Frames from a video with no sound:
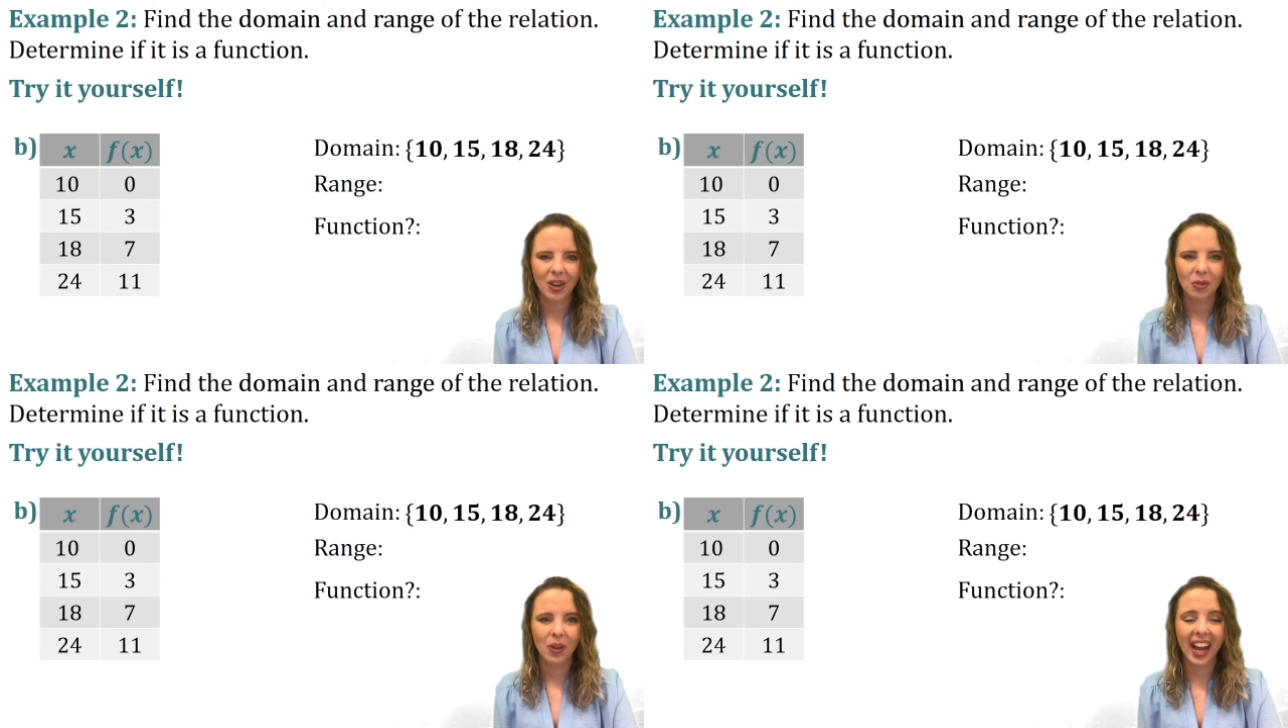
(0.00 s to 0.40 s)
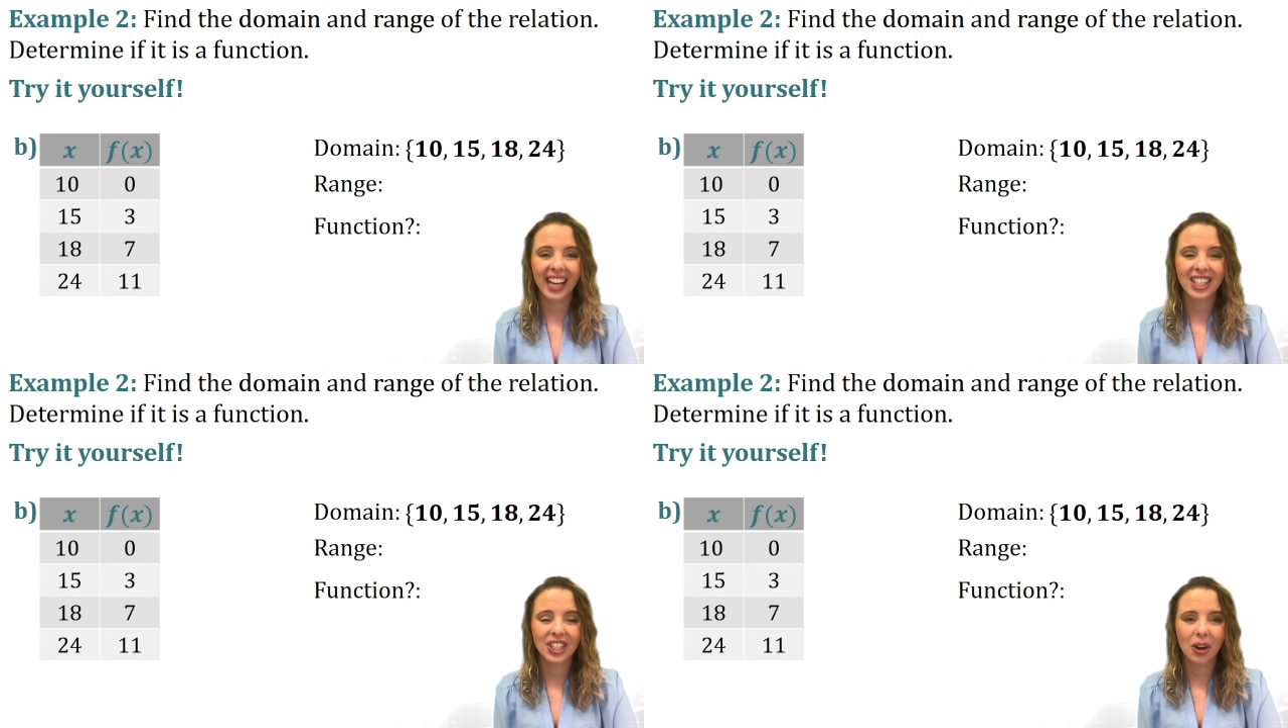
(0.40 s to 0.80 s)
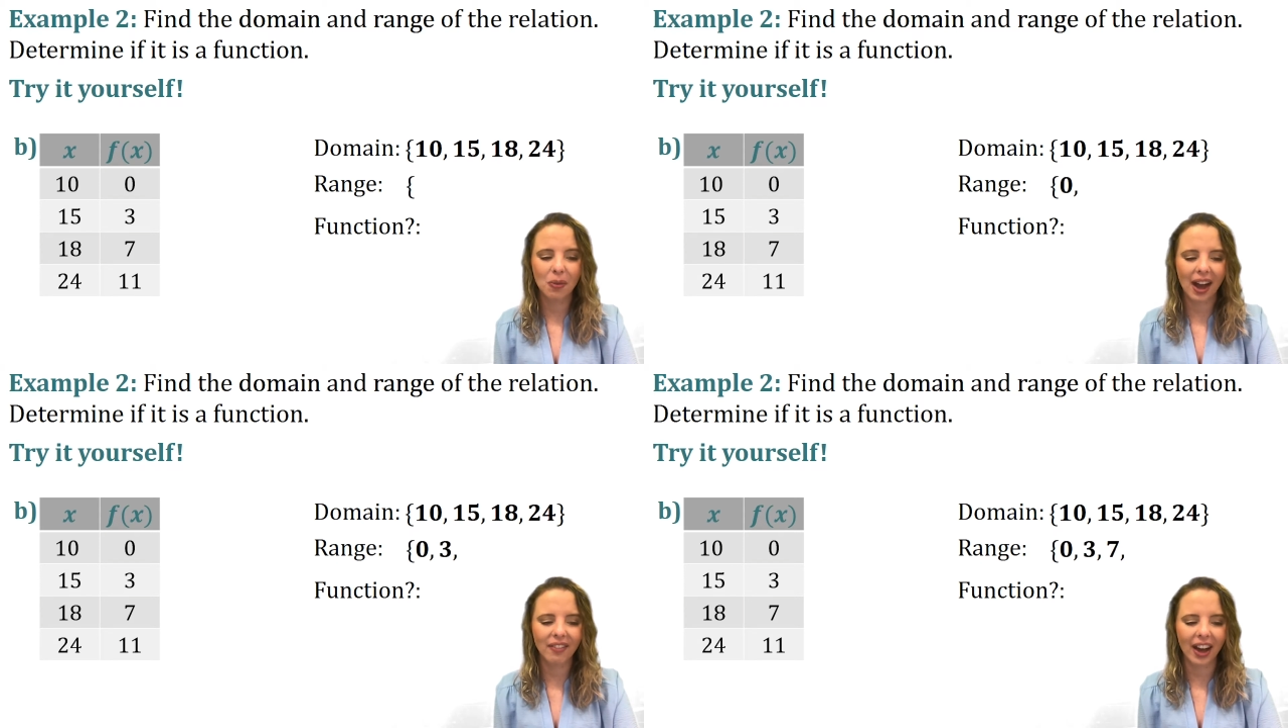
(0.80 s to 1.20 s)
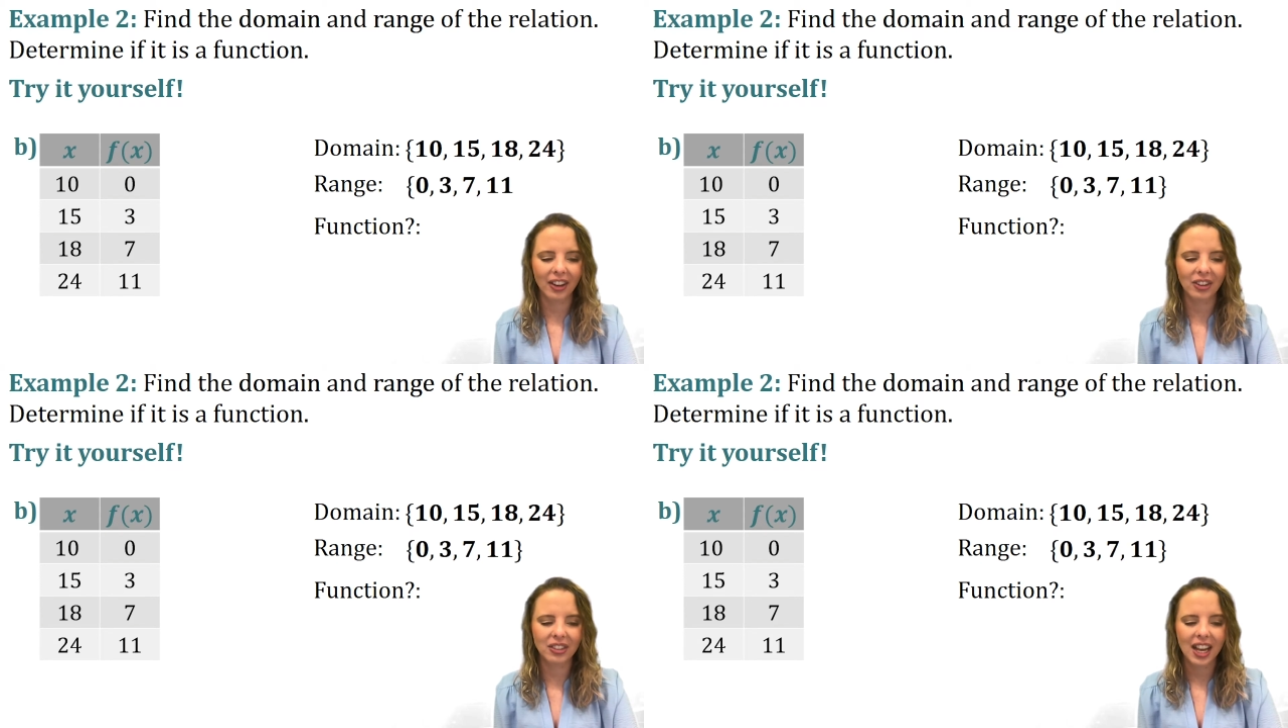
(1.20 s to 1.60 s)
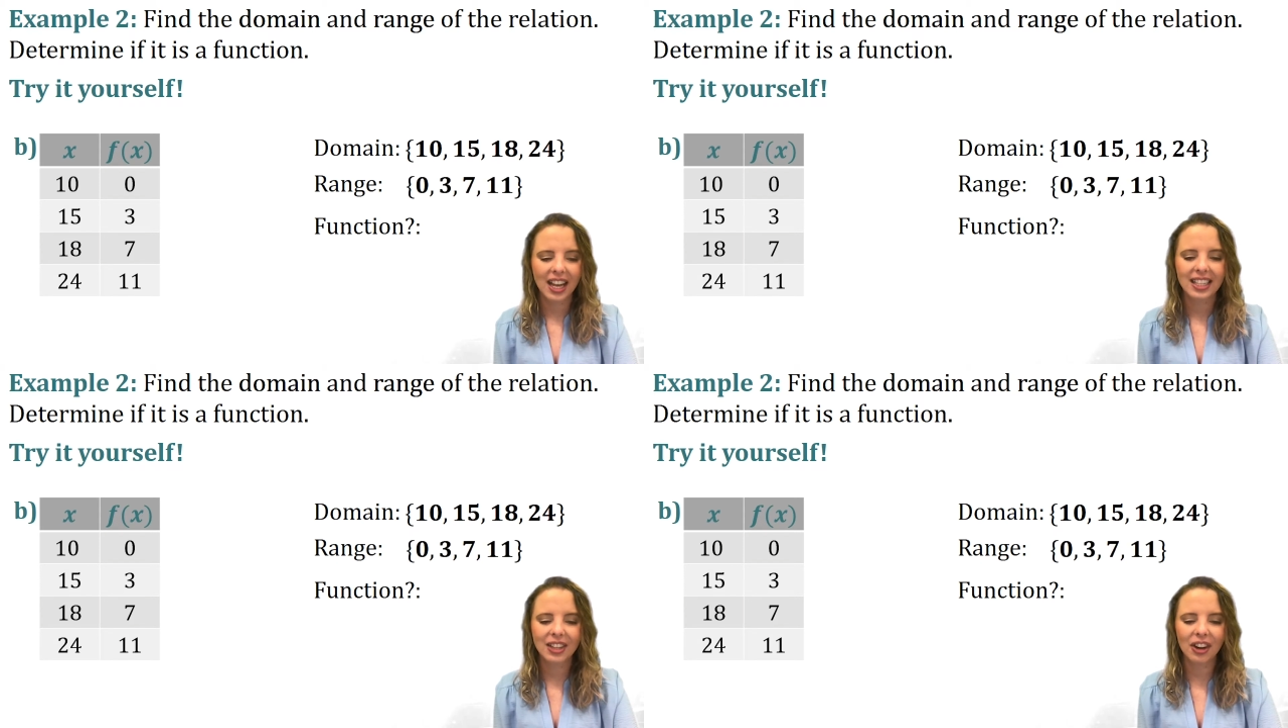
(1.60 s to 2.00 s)
Range is our y values,
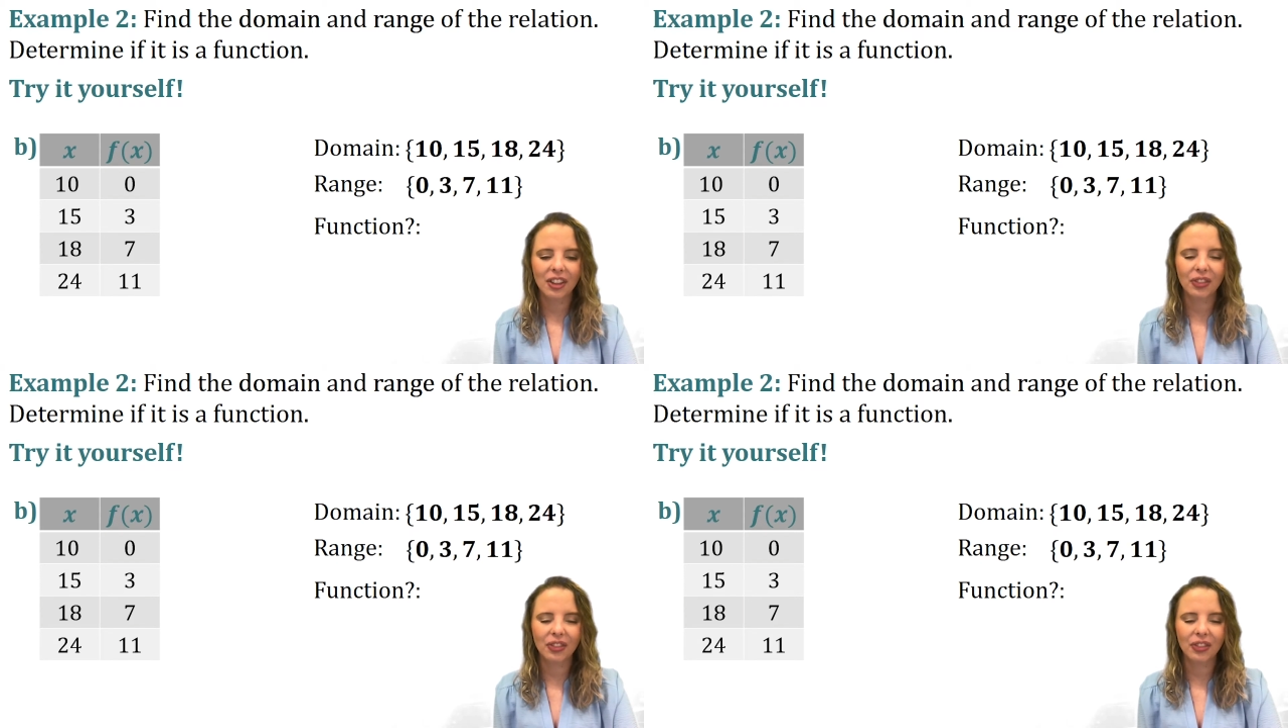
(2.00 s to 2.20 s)
0,